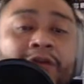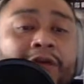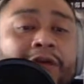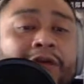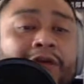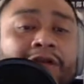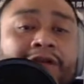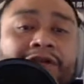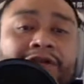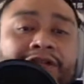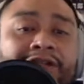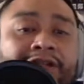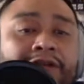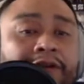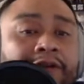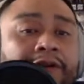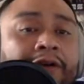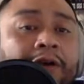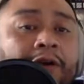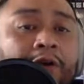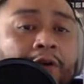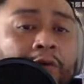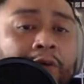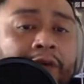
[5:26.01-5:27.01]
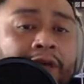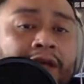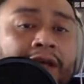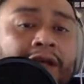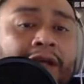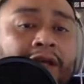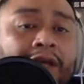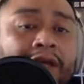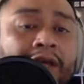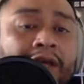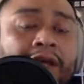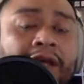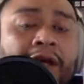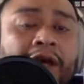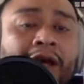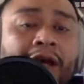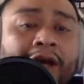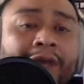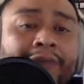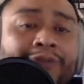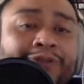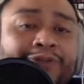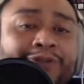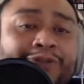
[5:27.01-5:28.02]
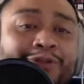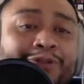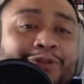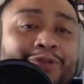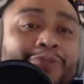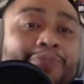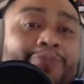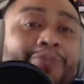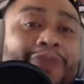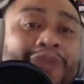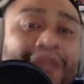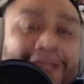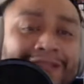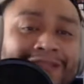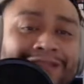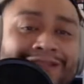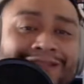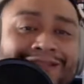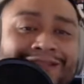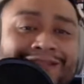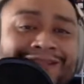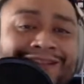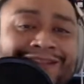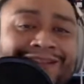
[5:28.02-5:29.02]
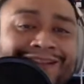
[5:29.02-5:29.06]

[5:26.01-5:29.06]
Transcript: characters that are going to meet.